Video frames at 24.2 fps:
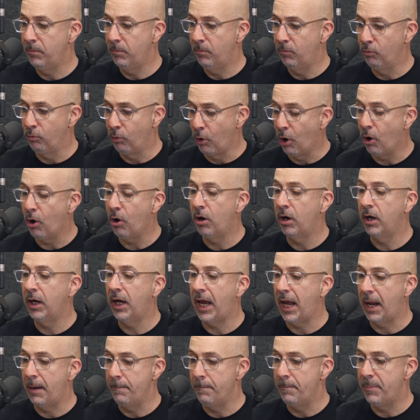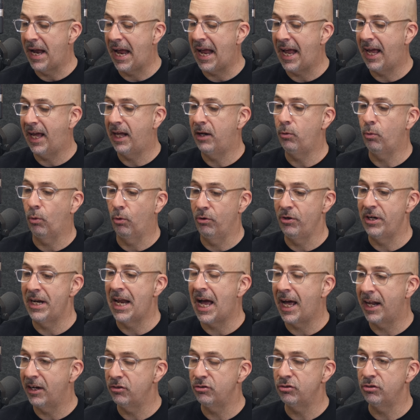wrong and bad or
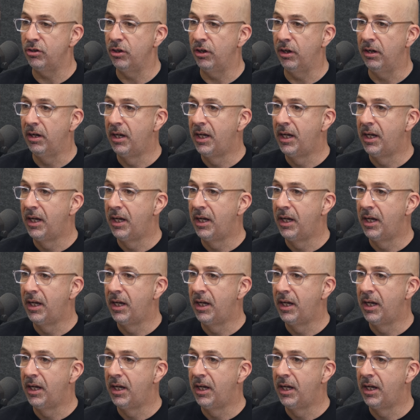not as good.